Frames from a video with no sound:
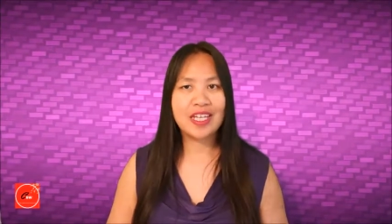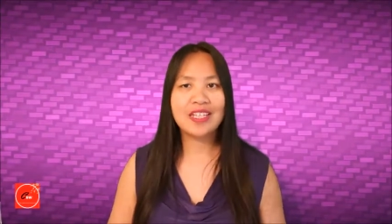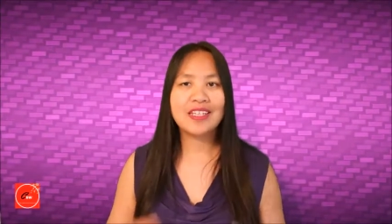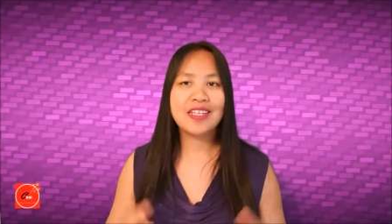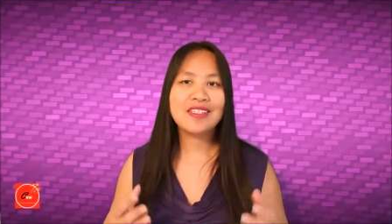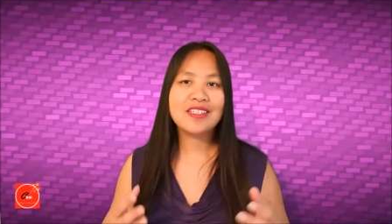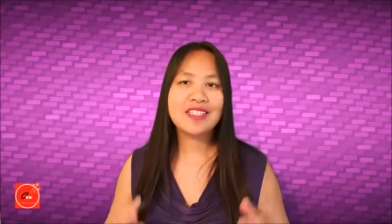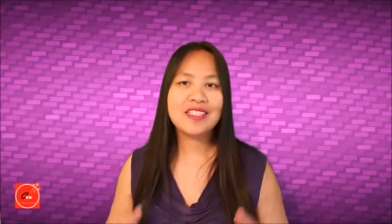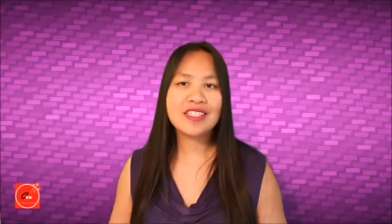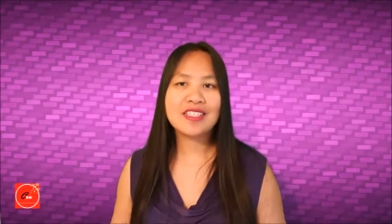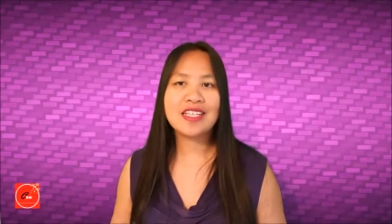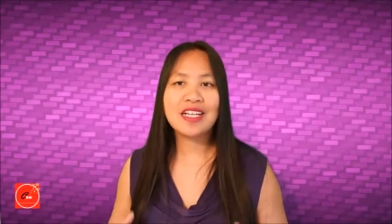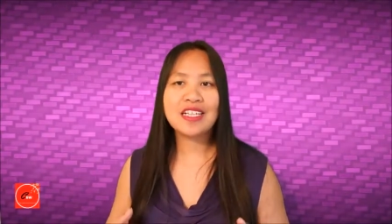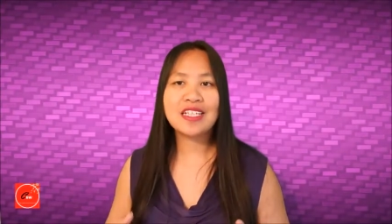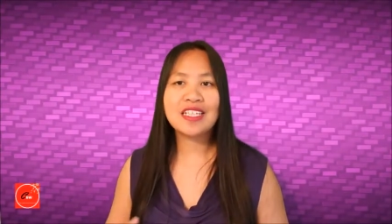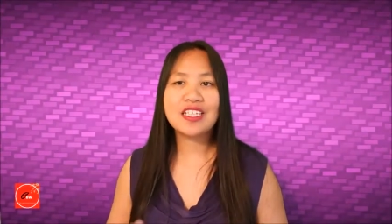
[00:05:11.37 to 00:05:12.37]
That's
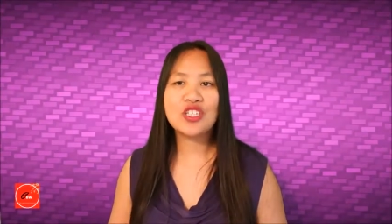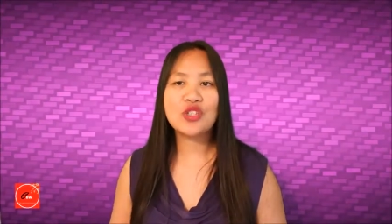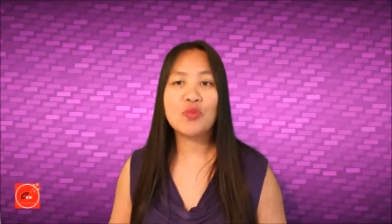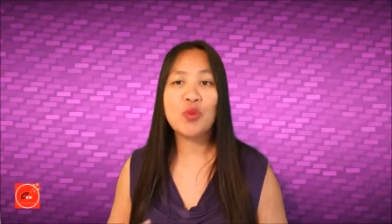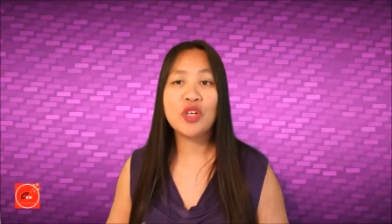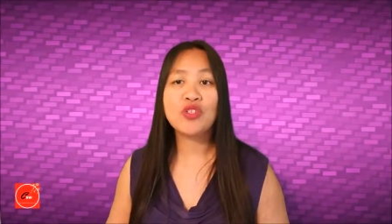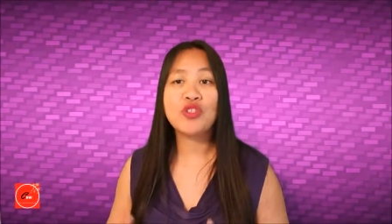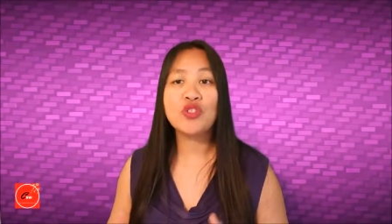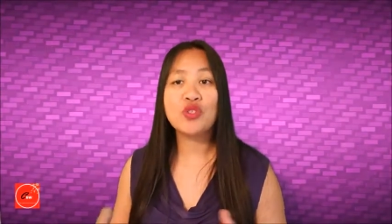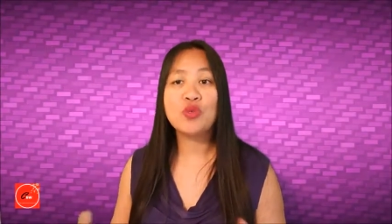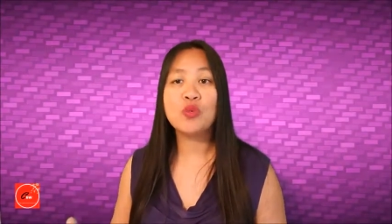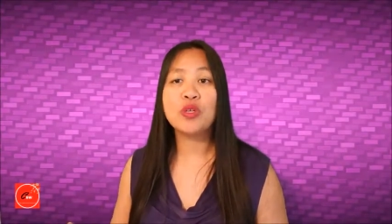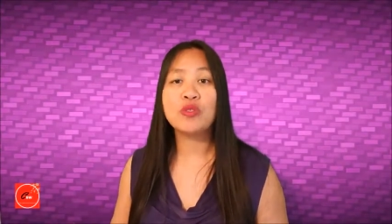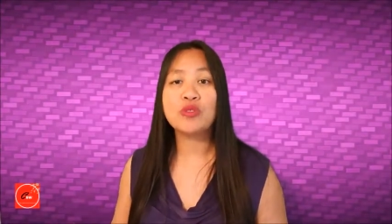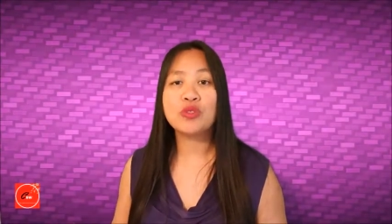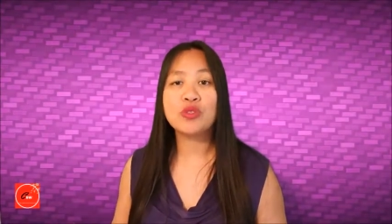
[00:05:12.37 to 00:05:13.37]
exactly what you
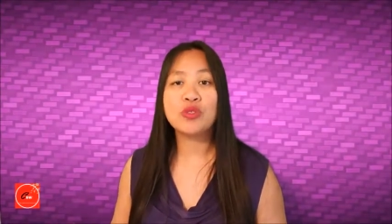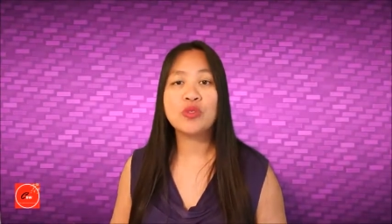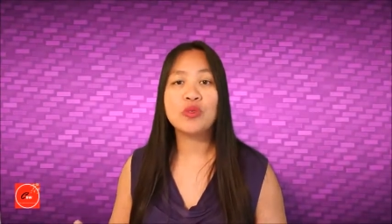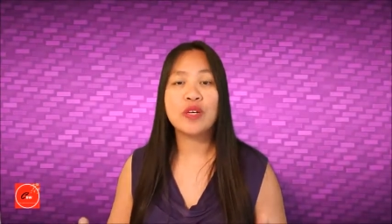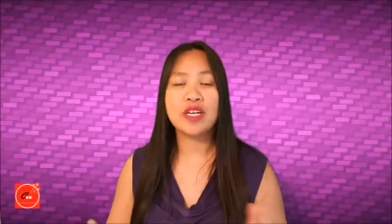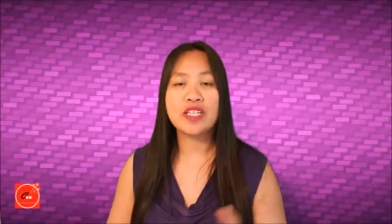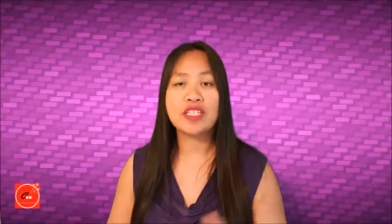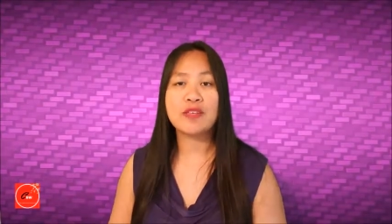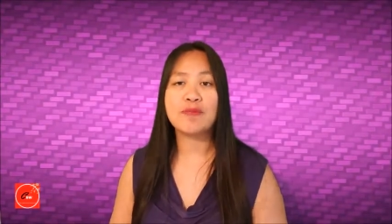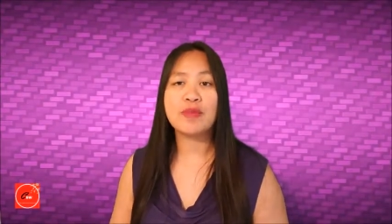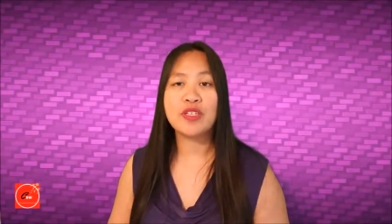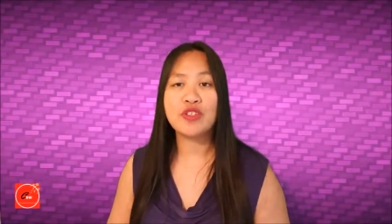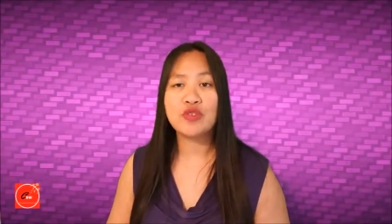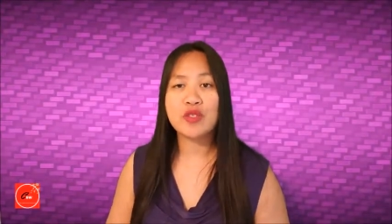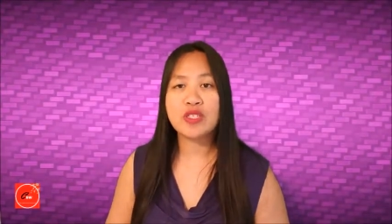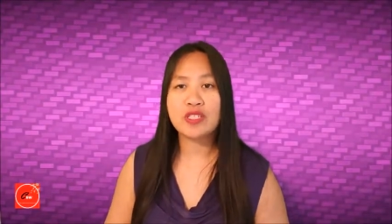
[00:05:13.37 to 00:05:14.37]
will do as a
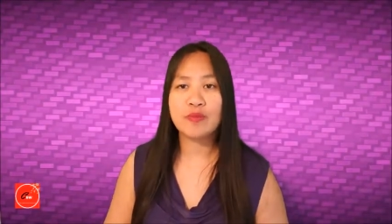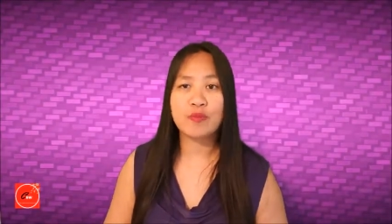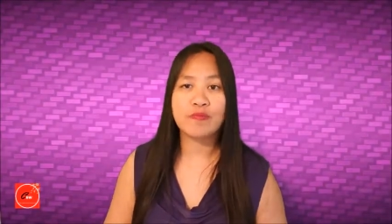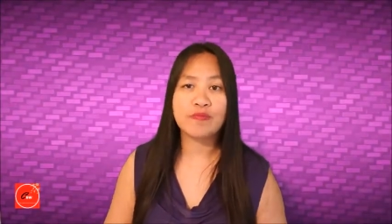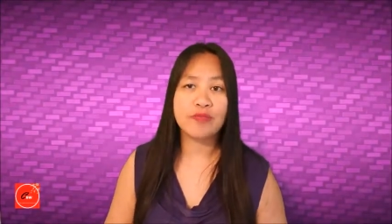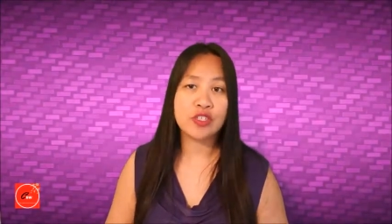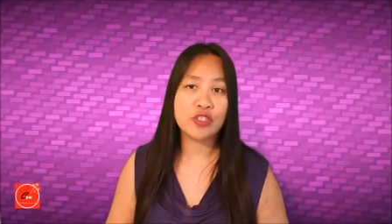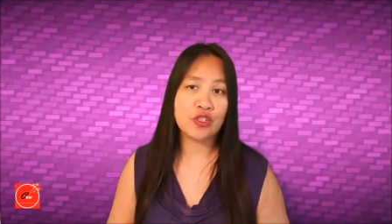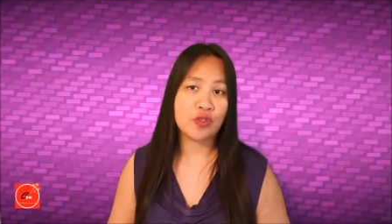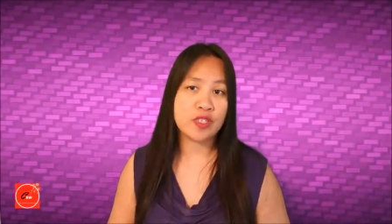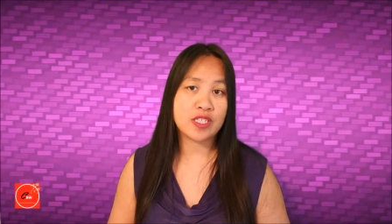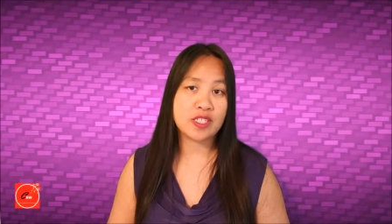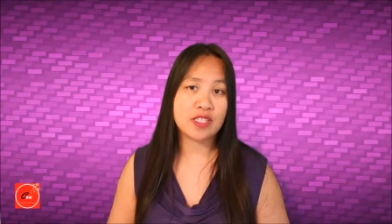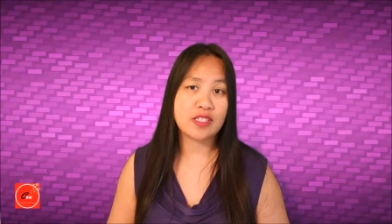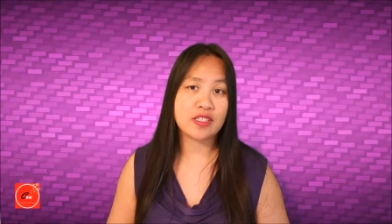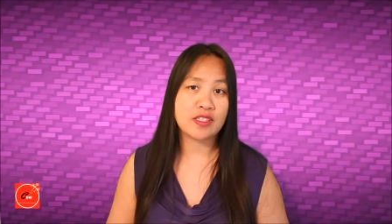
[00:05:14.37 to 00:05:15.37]
Pinterest virtual
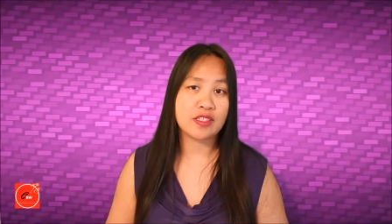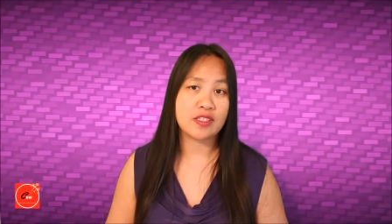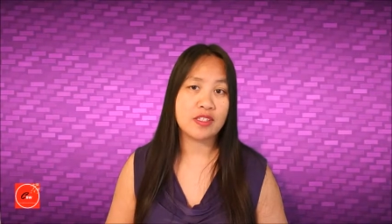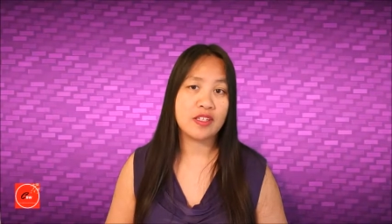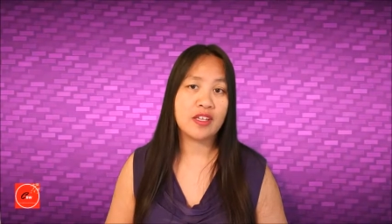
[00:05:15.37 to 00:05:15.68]
assistant.